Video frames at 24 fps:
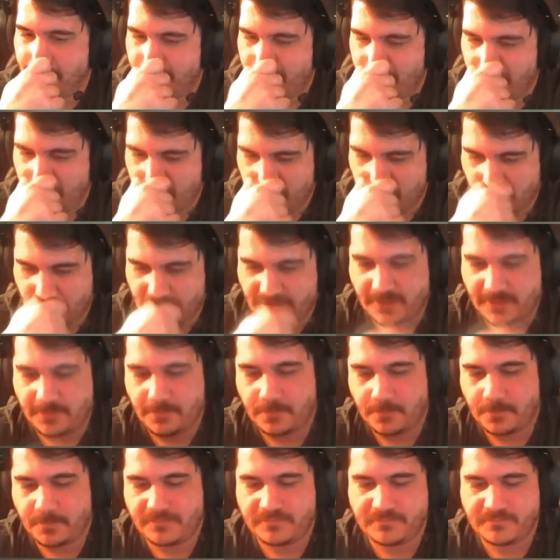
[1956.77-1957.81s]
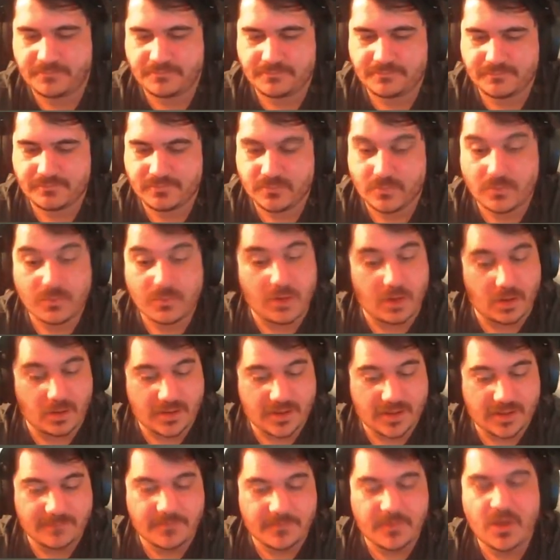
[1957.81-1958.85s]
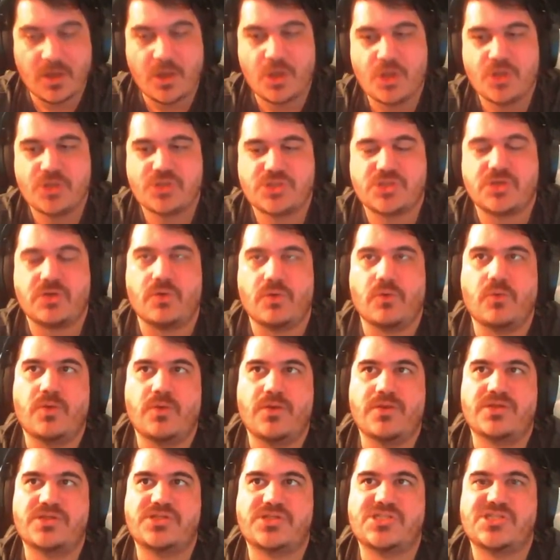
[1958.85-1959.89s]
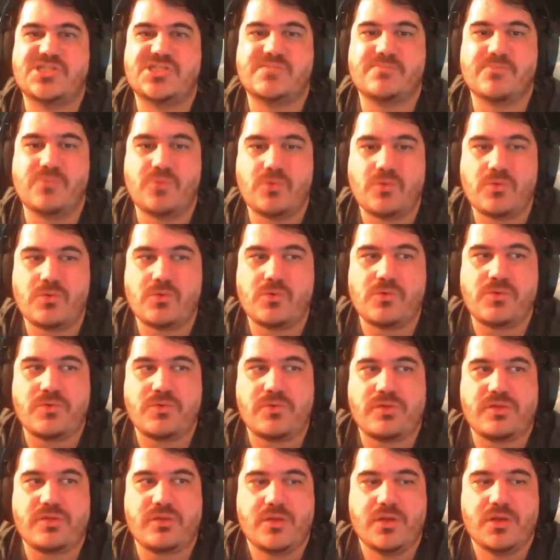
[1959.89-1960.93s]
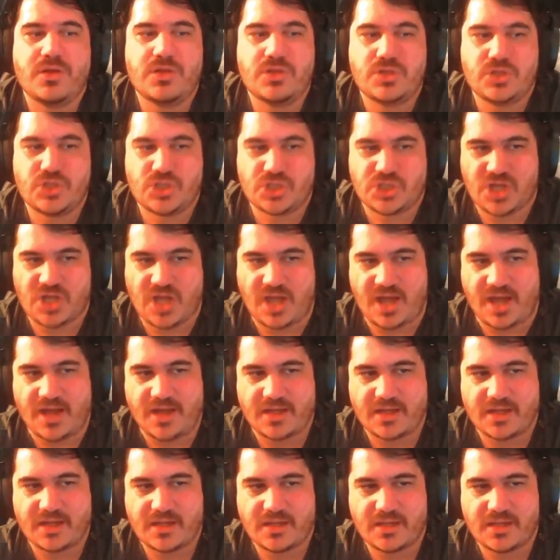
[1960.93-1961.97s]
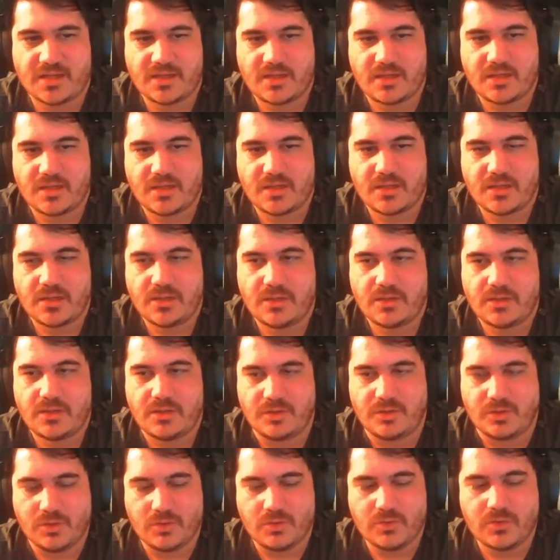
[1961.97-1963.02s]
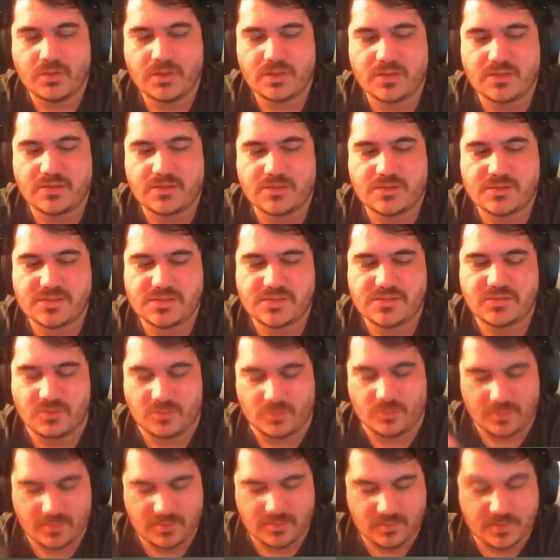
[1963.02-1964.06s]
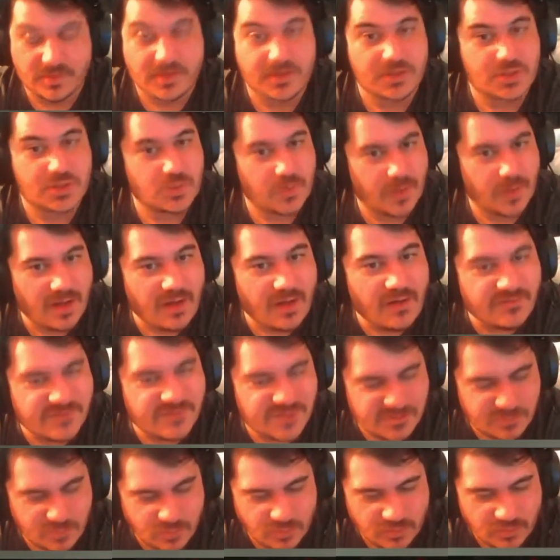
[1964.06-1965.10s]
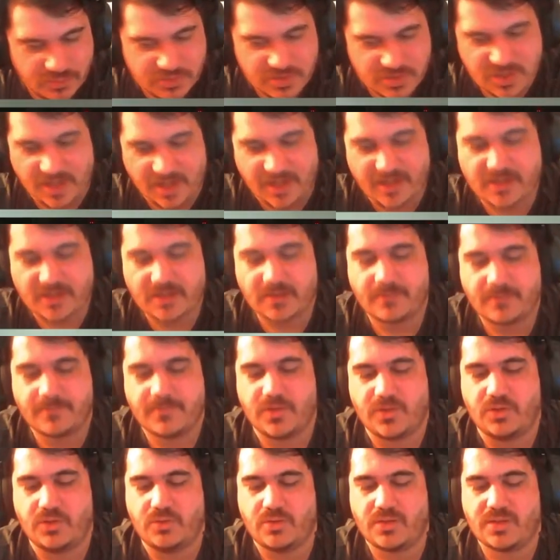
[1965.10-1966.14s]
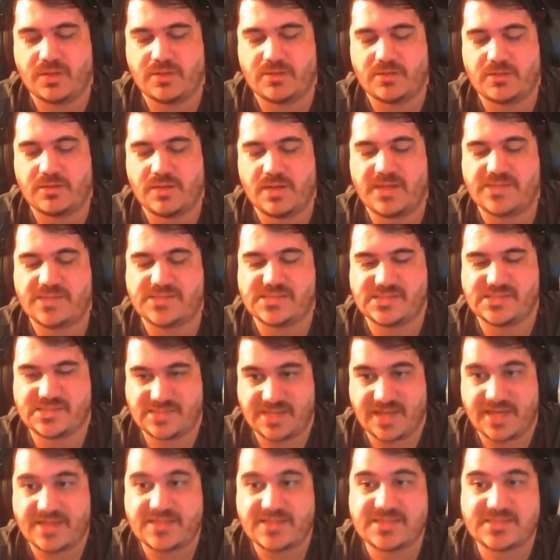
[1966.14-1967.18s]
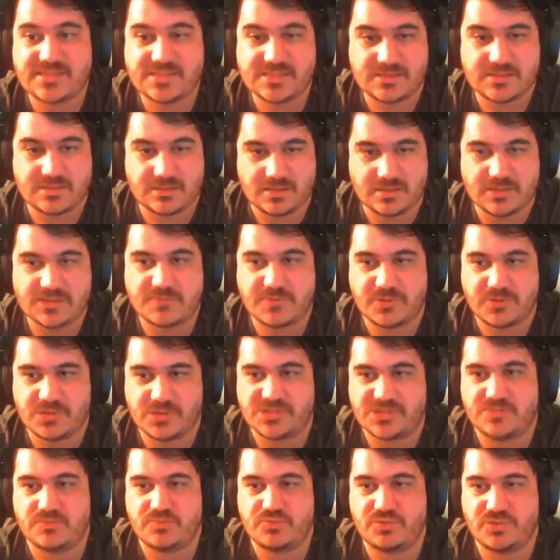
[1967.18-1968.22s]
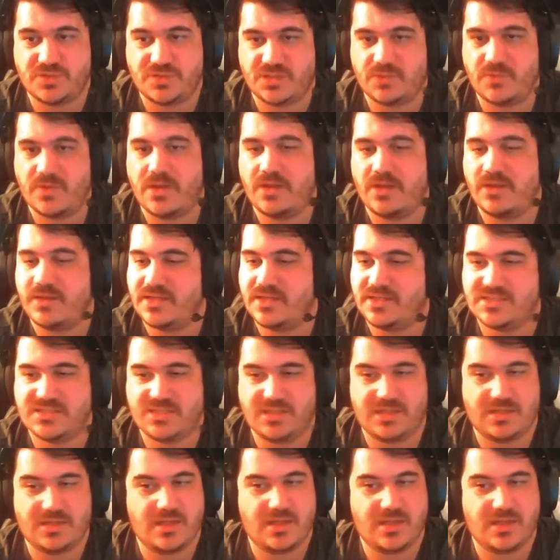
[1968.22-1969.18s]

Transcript: 12. Okay. So with a smooth check, you can, or with a 12 smooth check, you can assess this person pretty well. He's